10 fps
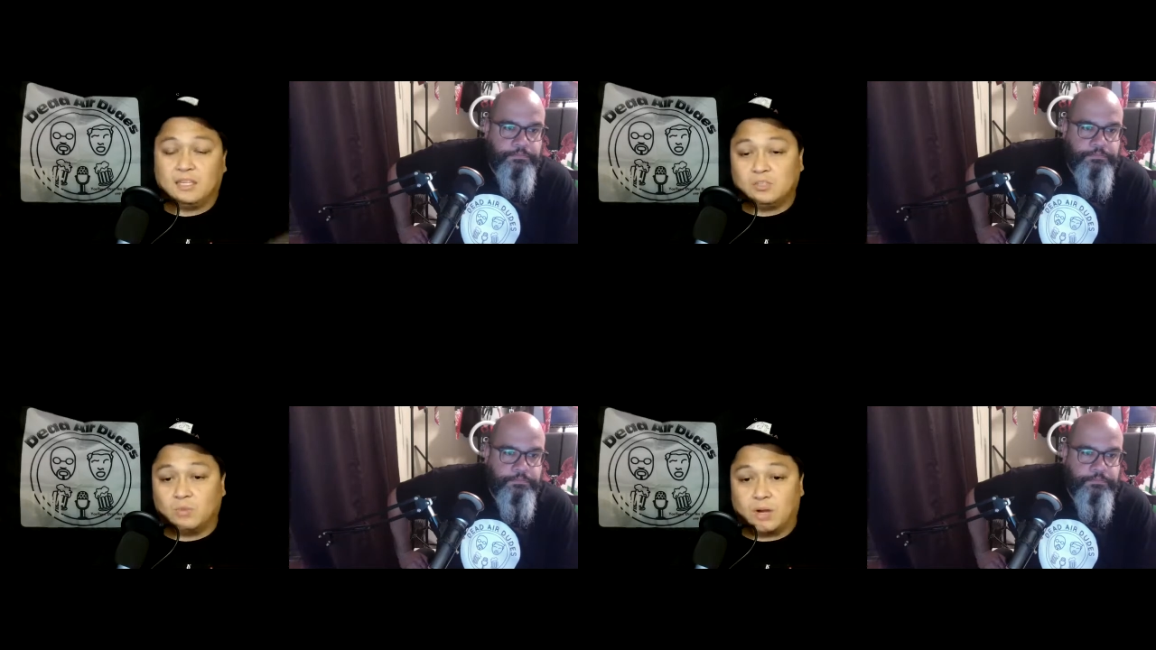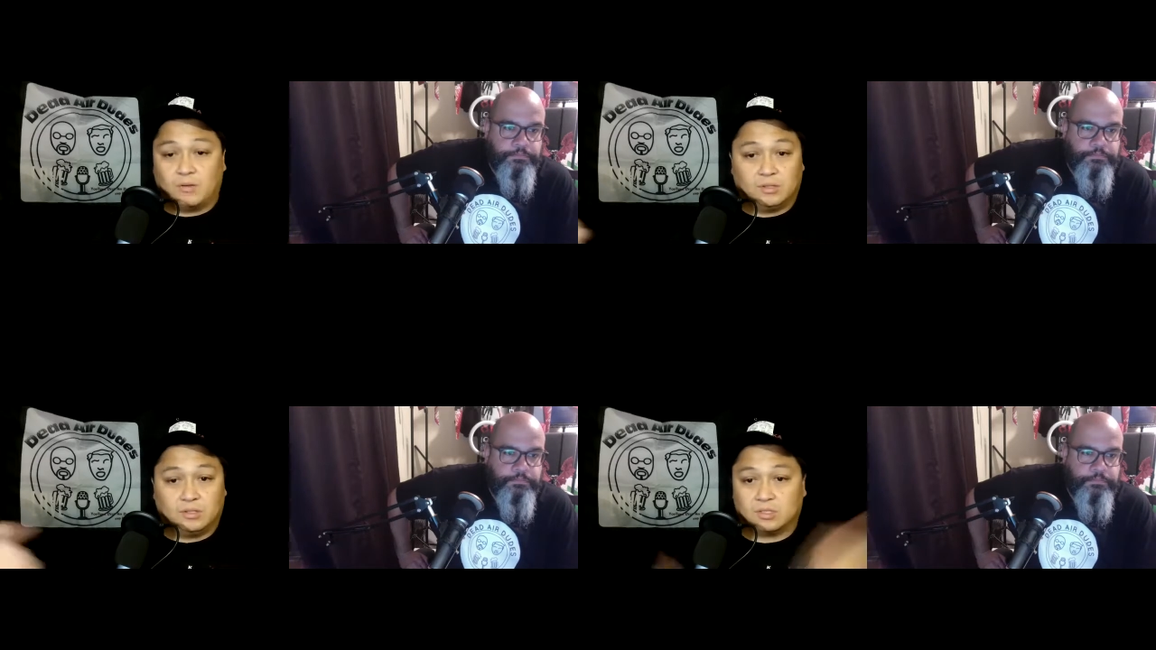Speaker 1: he's
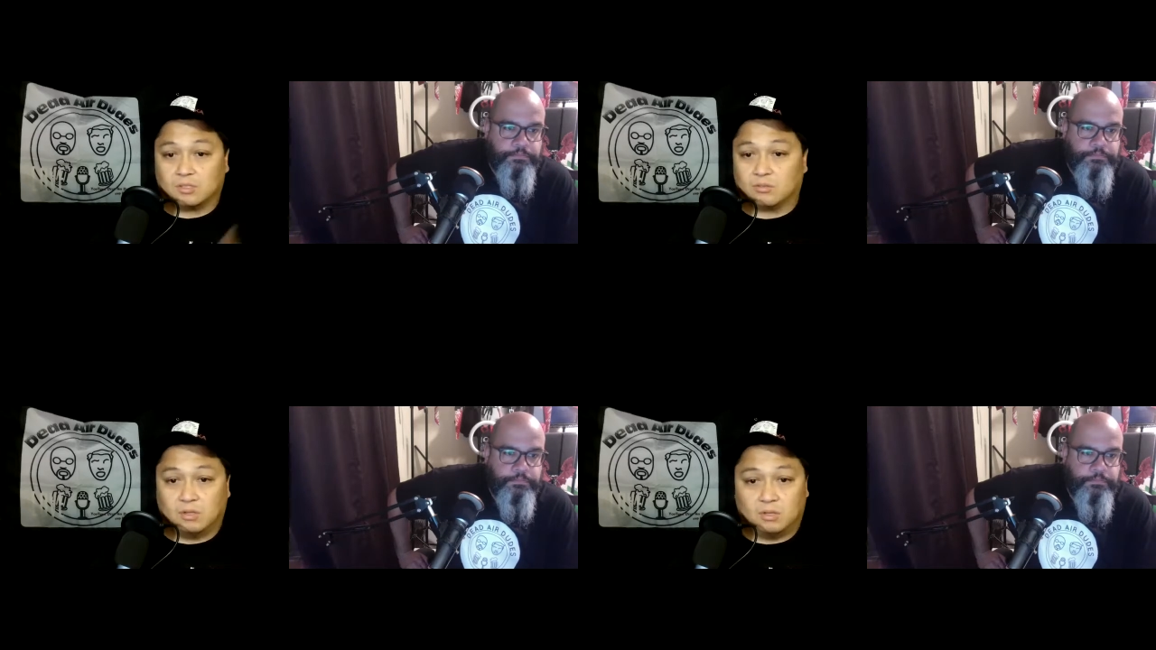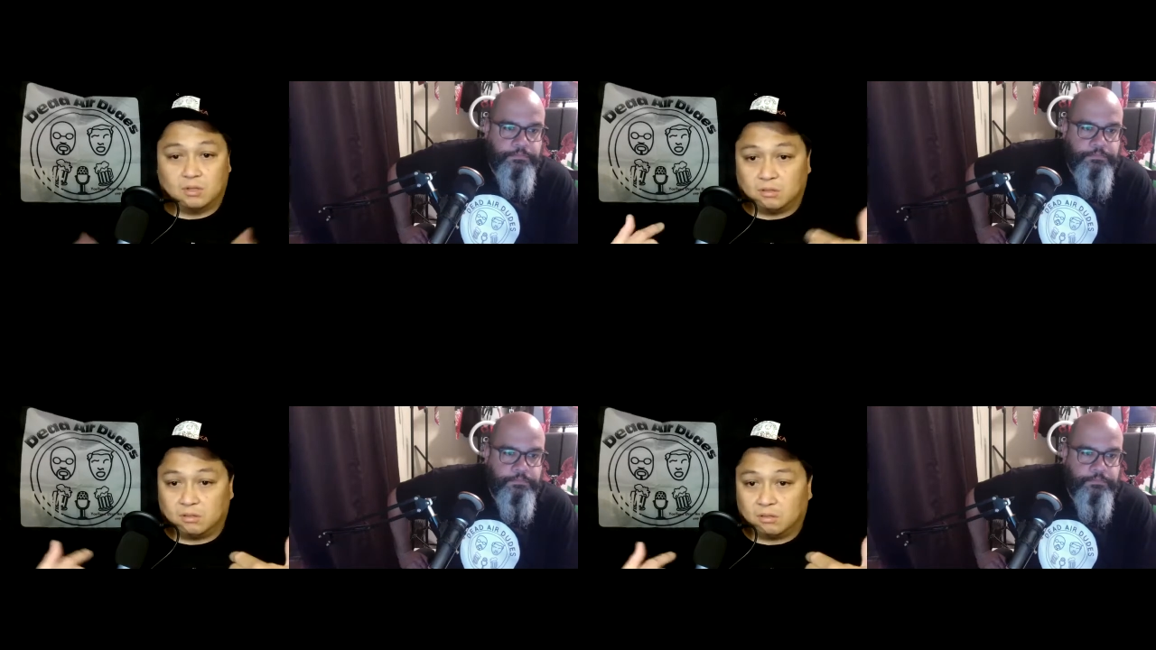wearing the
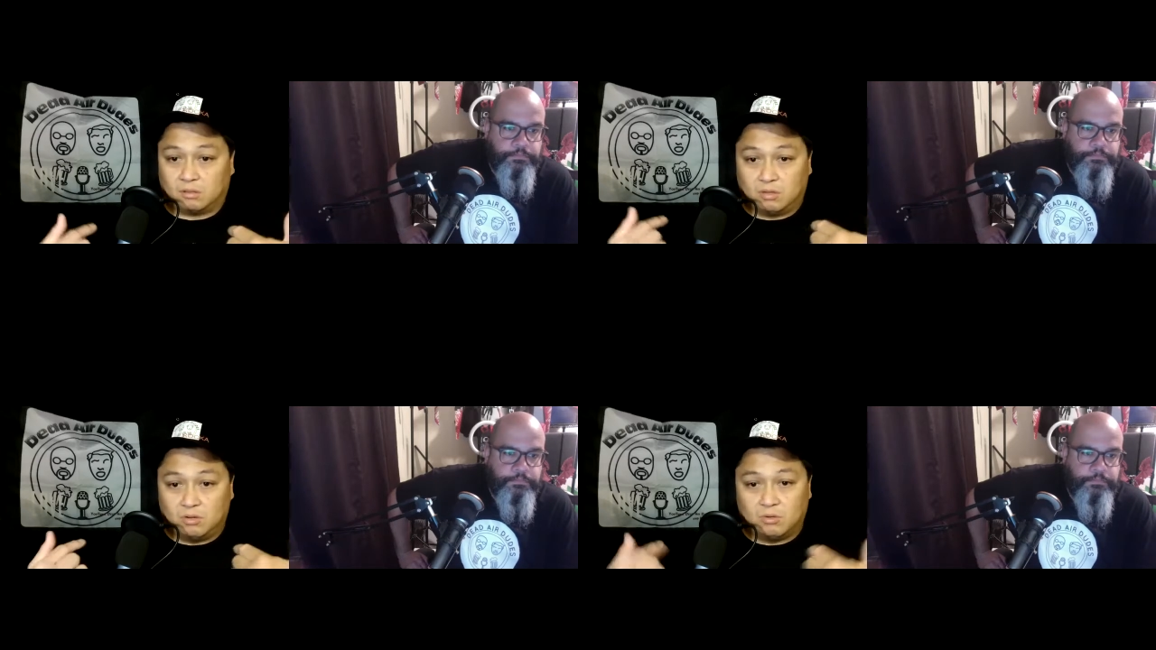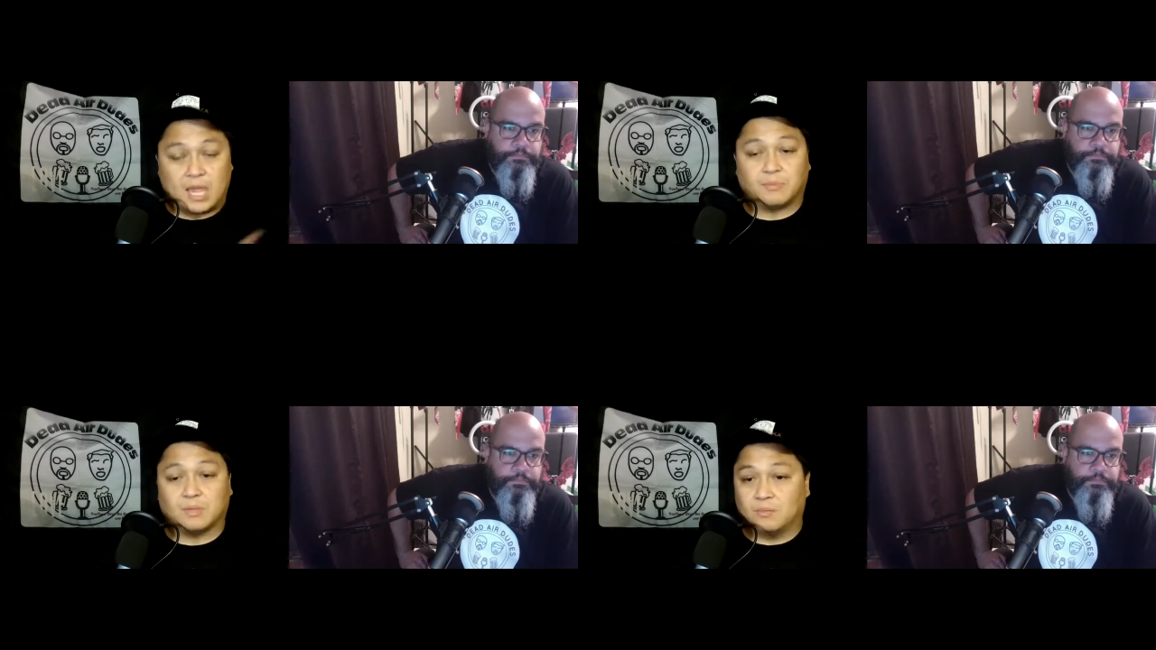the new
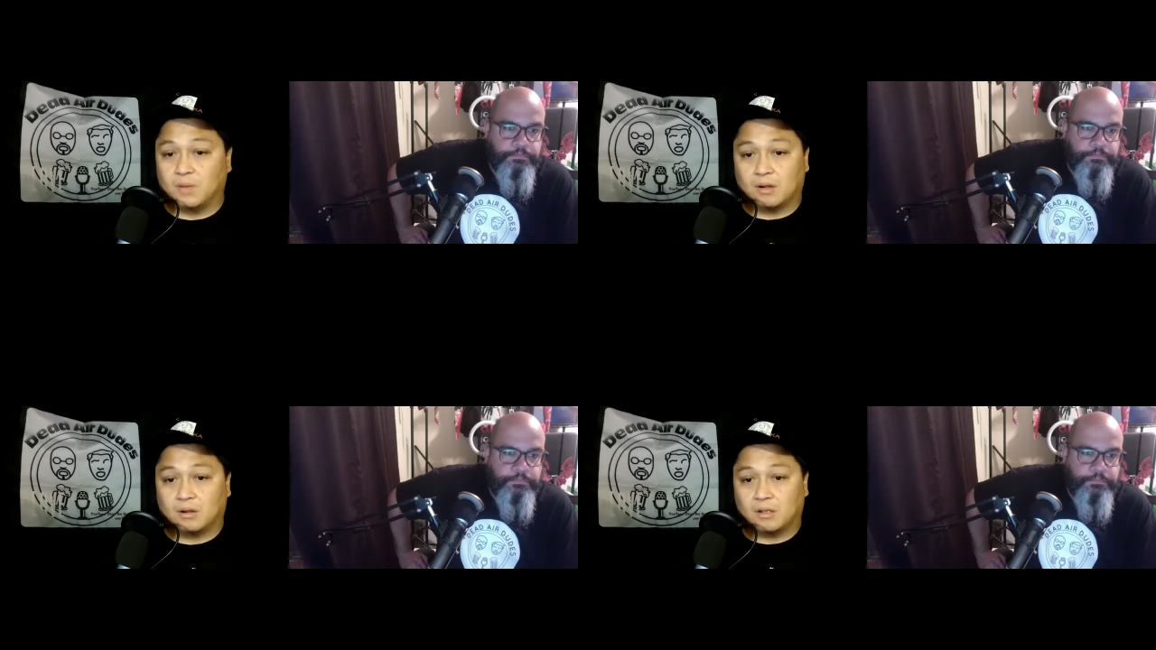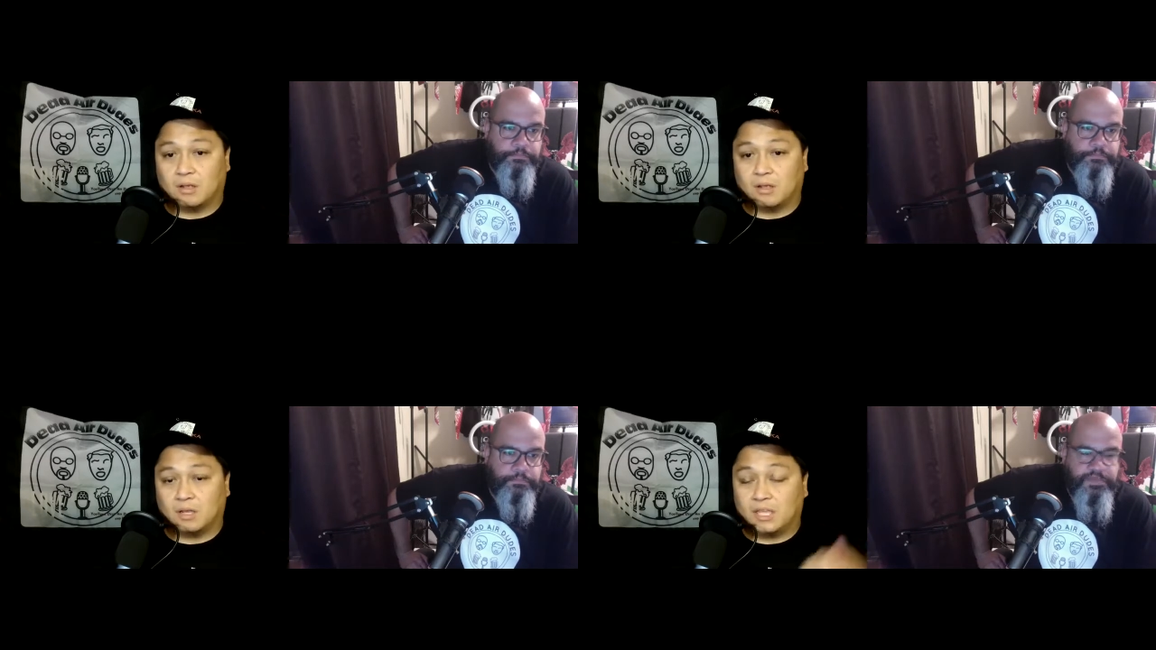Captain America. He